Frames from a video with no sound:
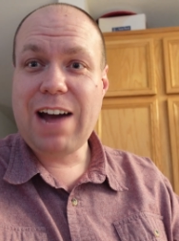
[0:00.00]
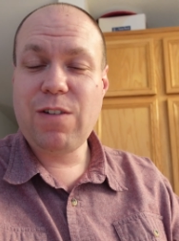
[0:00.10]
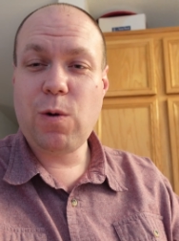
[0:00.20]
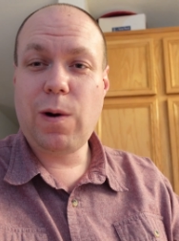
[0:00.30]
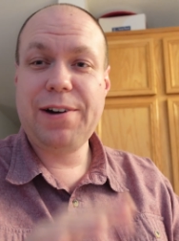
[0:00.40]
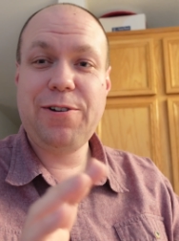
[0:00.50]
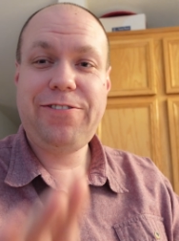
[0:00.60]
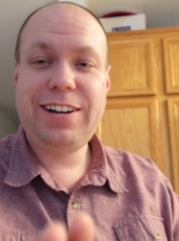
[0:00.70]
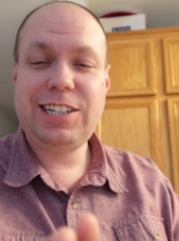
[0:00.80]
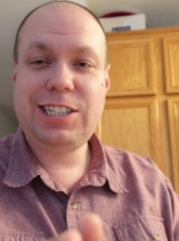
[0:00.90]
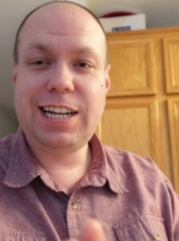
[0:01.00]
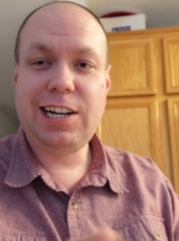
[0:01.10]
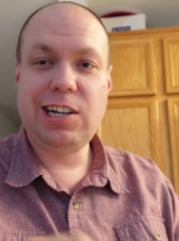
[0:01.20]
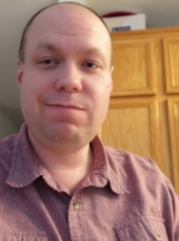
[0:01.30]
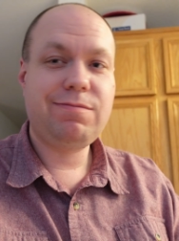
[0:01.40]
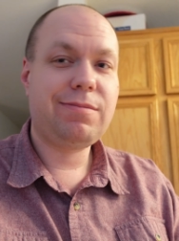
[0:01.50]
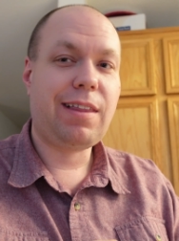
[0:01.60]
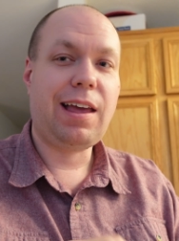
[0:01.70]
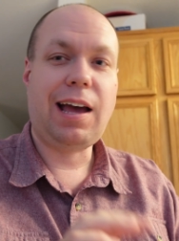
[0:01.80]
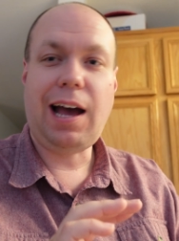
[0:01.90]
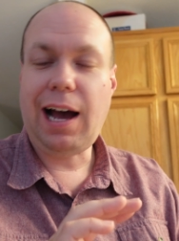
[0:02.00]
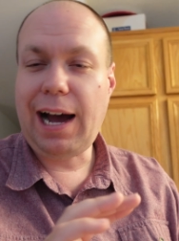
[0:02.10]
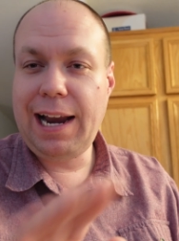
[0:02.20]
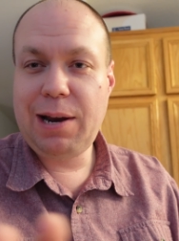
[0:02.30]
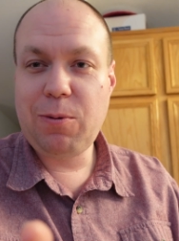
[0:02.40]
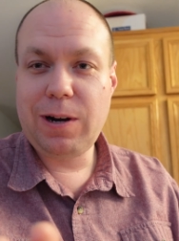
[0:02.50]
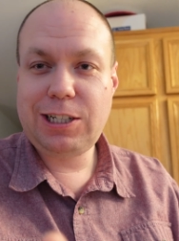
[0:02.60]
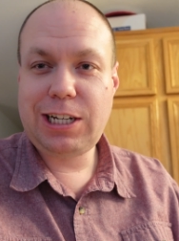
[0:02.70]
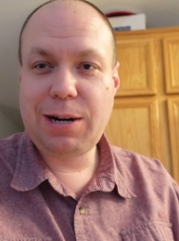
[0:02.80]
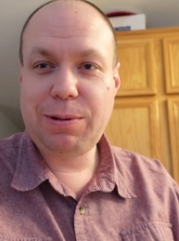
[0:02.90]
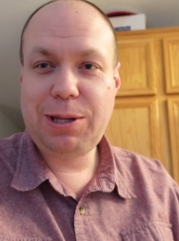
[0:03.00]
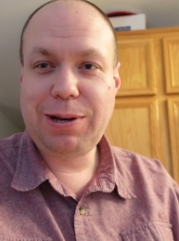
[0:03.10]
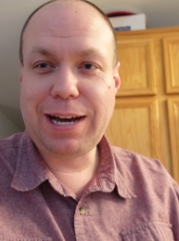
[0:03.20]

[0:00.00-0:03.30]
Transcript: everyone, we finished dinner. I didn't want to share with you